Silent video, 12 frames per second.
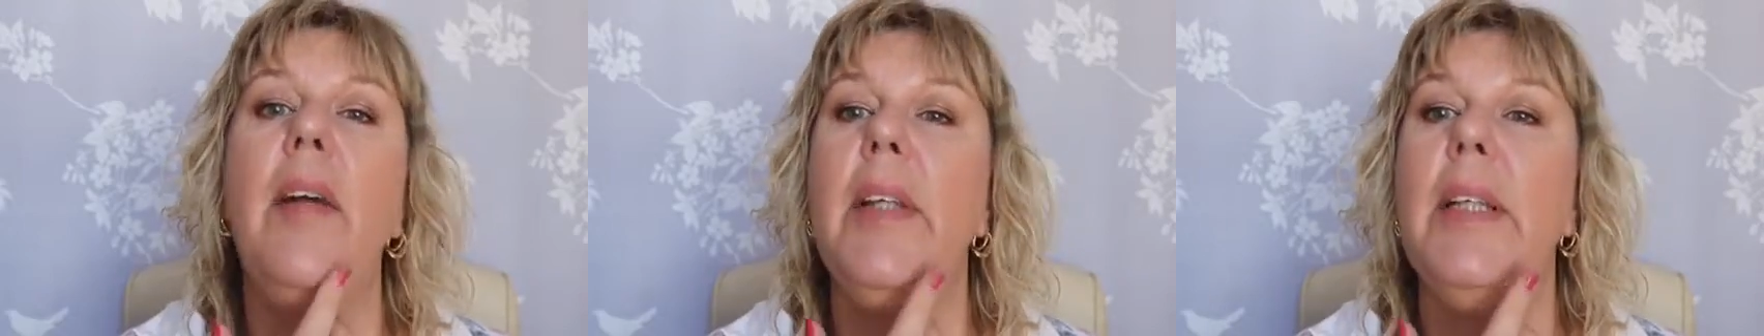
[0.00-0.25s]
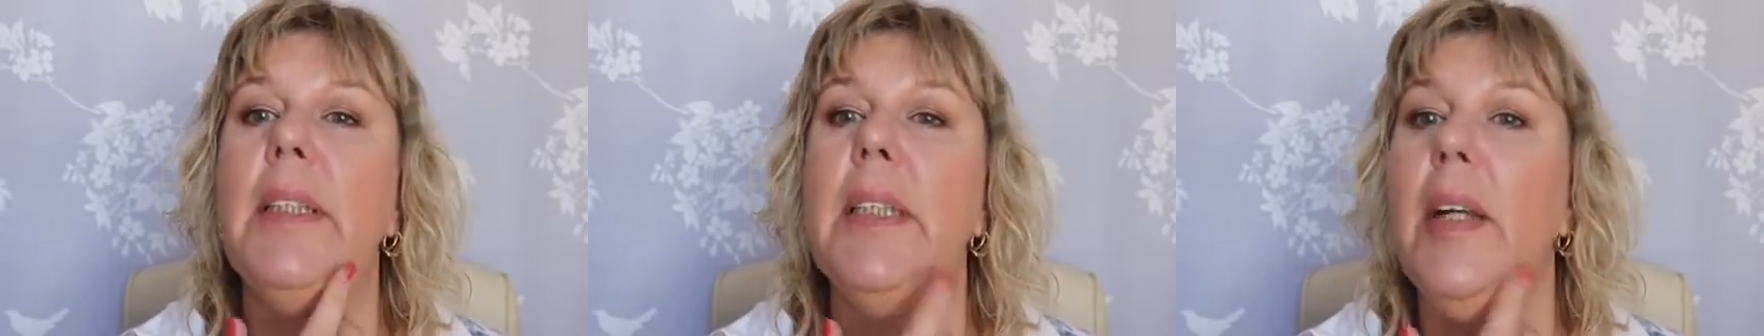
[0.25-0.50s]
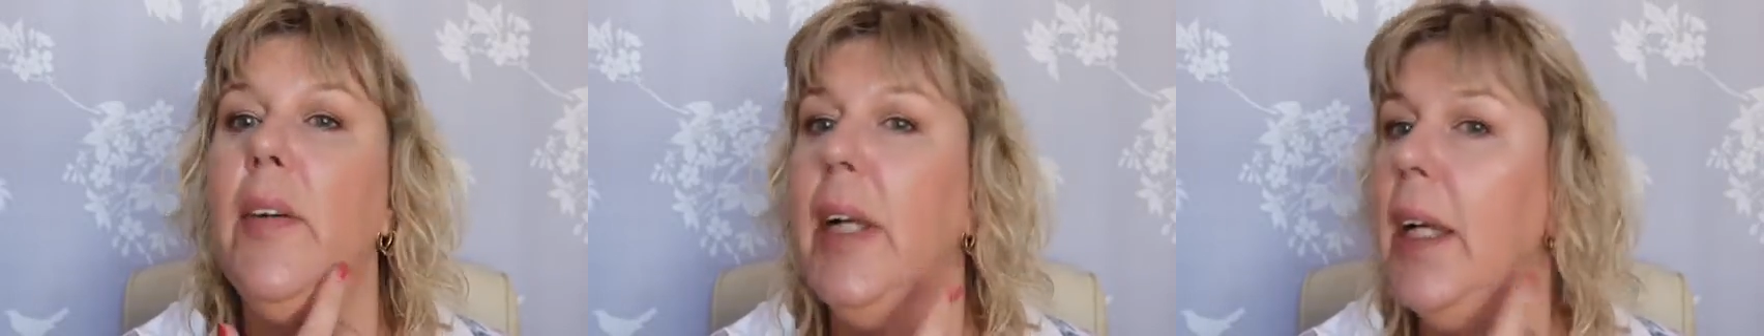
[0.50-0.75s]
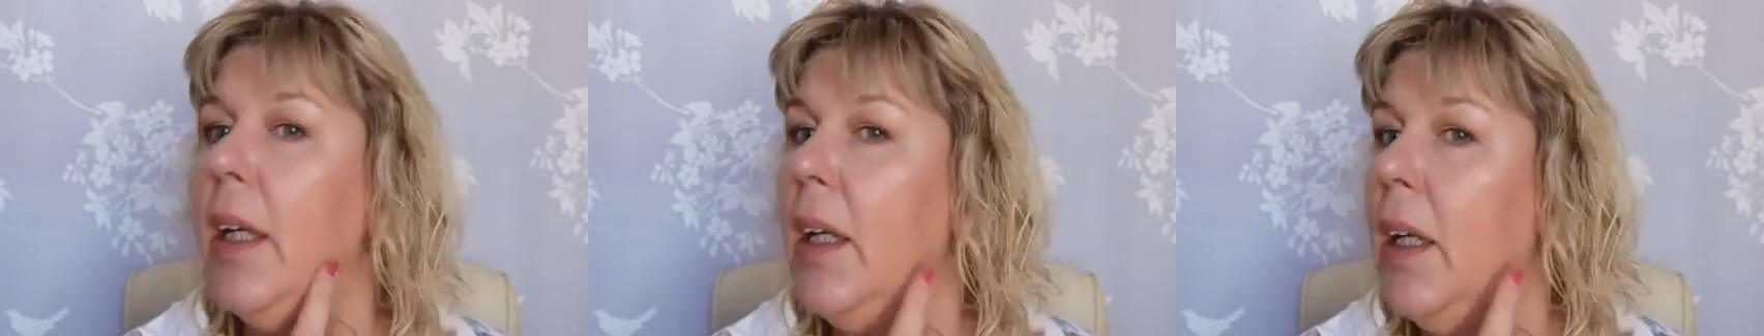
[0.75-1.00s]
this
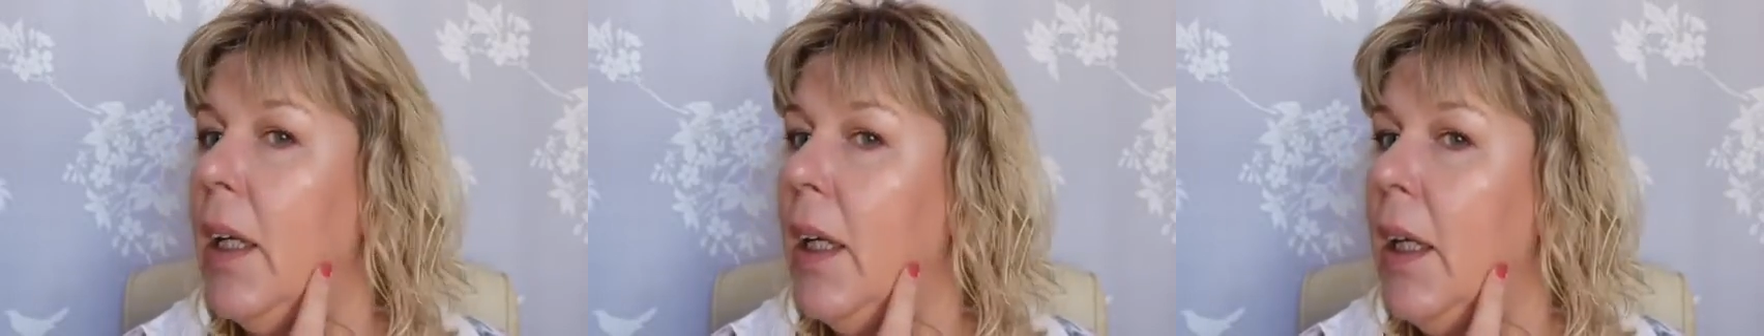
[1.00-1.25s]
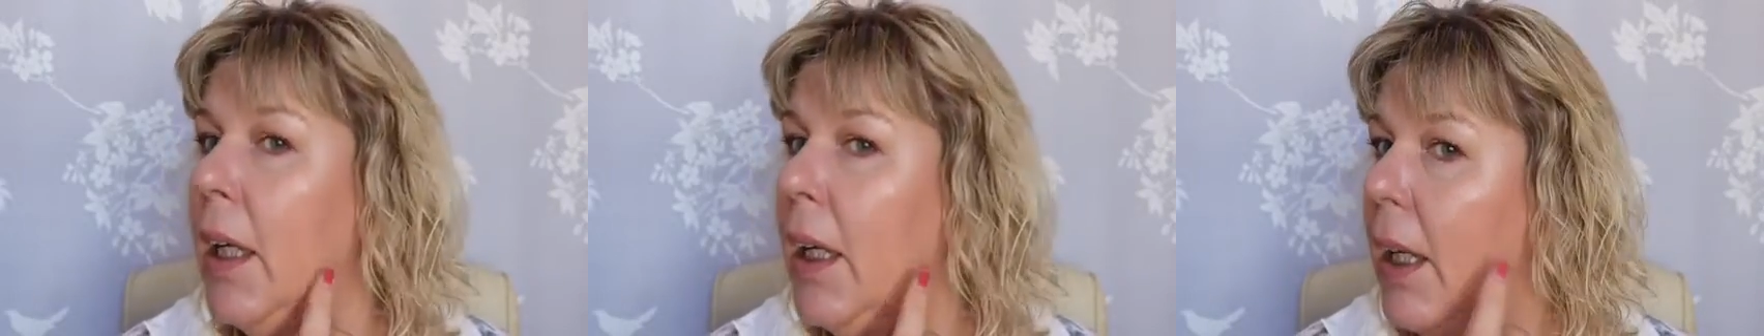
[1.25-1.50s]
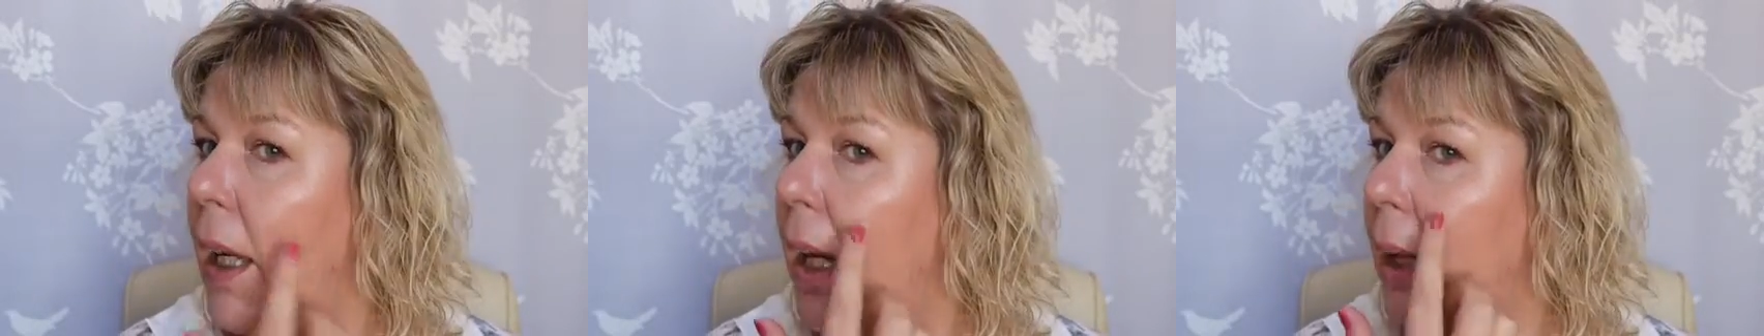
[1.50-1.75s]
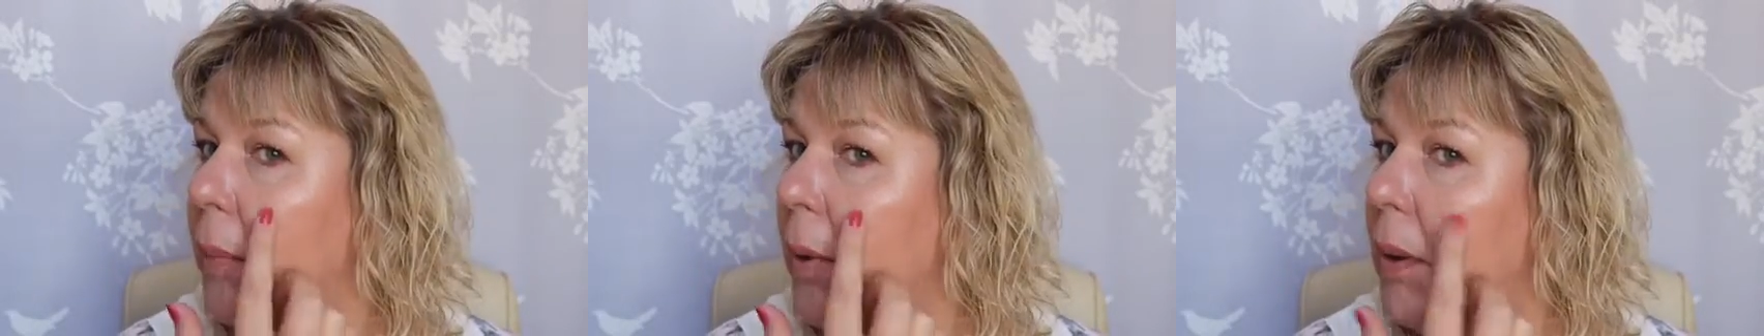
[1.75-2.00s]
area,
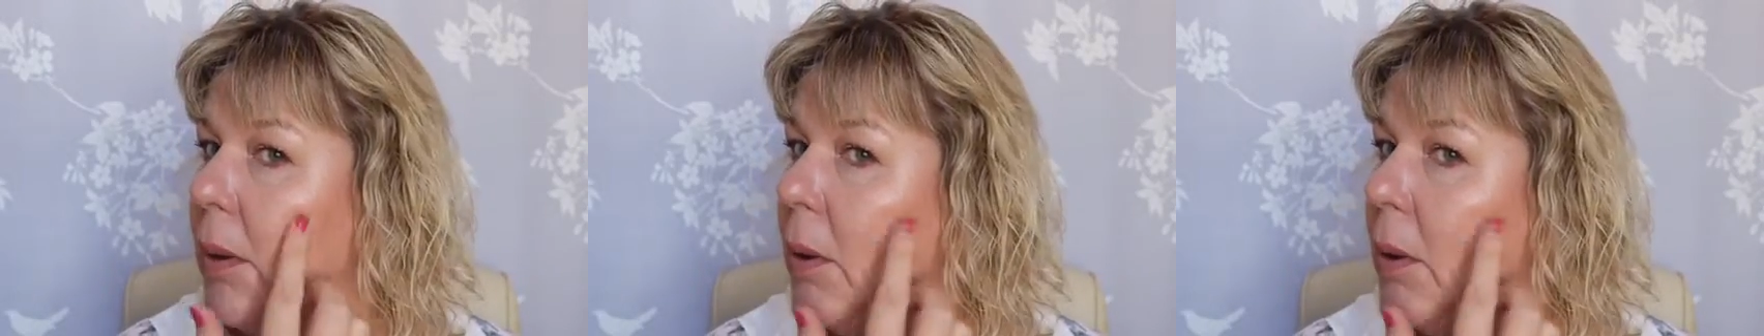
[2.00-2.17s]
and